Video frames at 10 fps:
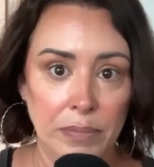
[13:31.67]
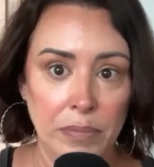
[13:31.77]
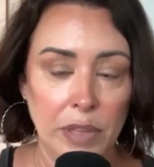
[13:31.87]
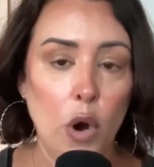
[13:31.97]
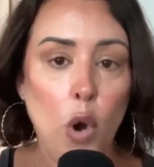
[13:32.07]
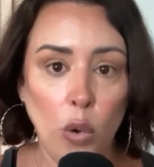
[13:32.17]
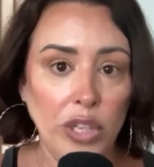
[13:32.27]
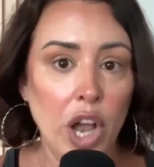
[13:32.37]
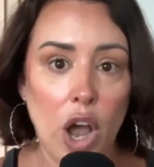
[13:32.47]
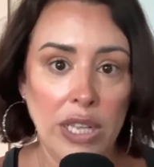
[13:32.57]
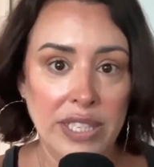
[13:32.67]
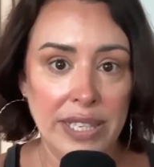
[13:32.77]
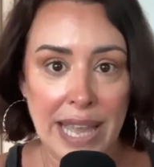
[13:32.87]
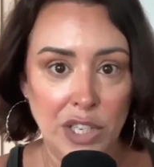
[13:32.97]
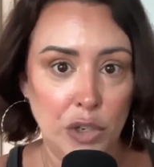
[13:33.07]
They're holding on to
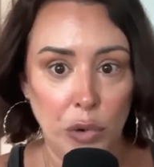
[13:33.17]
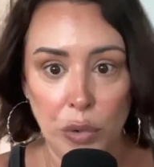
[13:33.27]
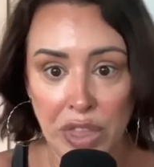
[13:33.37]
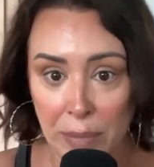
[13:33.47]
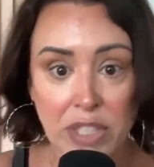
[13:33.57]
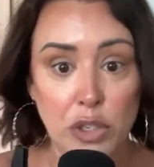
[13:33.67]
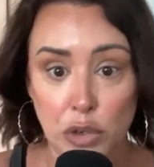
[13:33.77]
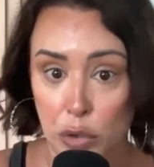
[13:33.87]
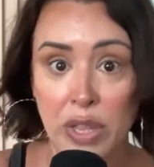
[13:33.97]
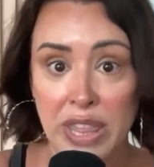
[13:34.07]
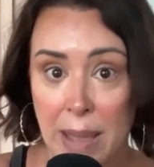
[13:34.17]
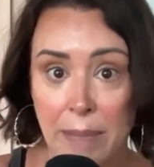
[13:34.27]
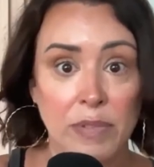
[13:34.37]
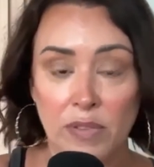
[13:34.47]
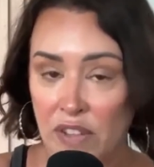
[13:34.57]
that truth that was true to
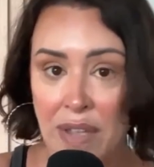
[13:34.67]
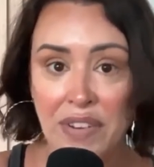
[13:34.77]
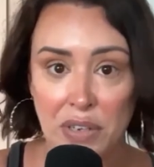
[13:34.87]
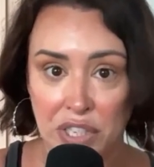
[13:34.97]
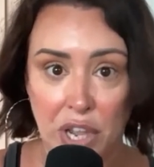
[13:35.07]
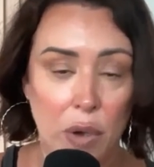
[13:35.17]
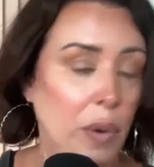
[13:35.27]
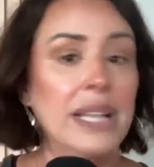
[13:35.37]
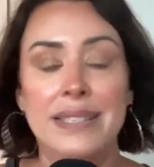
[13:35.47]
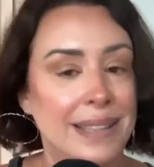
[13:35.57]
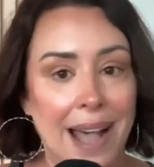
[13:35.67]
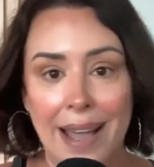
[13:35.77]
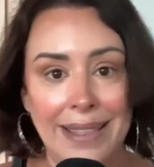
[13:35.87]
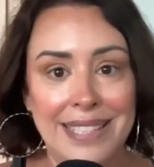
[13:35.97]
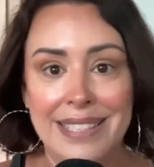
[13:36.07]
them 5 years ago.
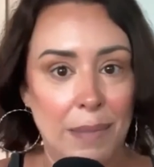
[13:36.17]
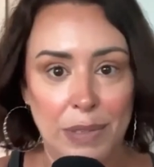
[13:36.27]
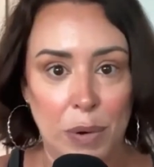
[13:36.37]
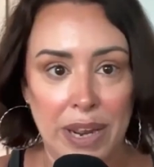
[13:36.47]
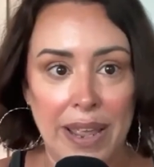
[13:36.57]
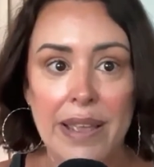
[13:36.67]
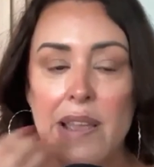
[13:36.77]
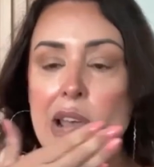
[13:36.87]
That's not what's working.